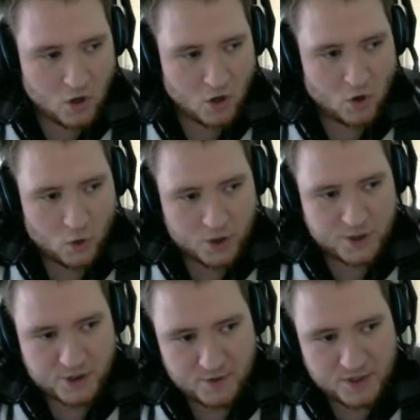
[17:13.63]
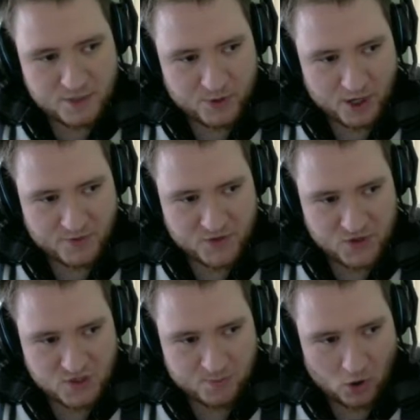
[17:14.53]
what you do is you put it on the
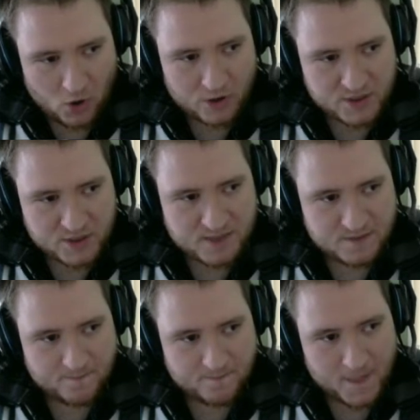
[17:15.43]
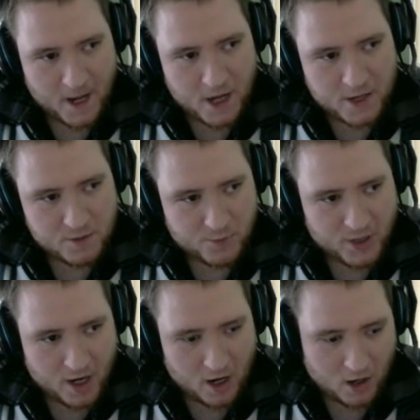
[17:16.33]
supports. You put
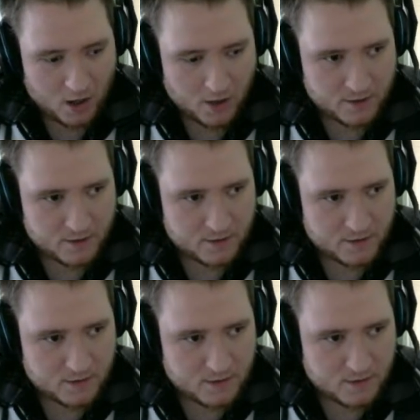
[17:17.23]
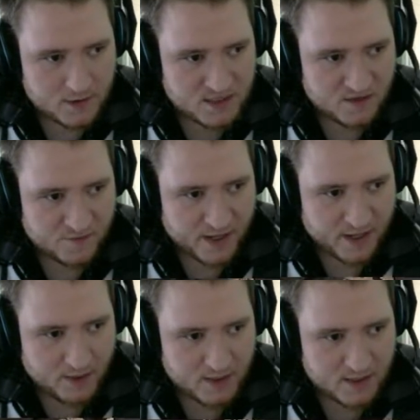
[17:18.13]
it on. Let's see if we get
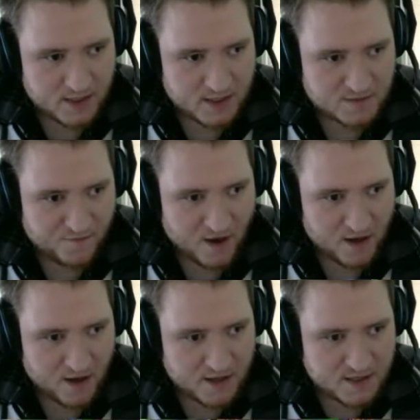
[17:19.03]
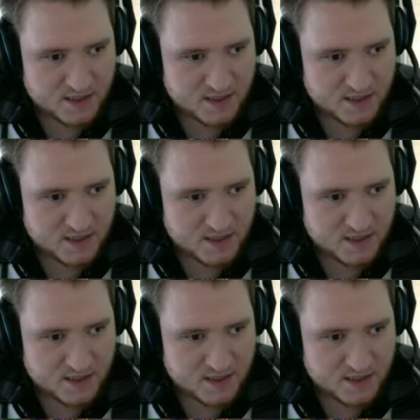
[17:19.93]
one in this fight.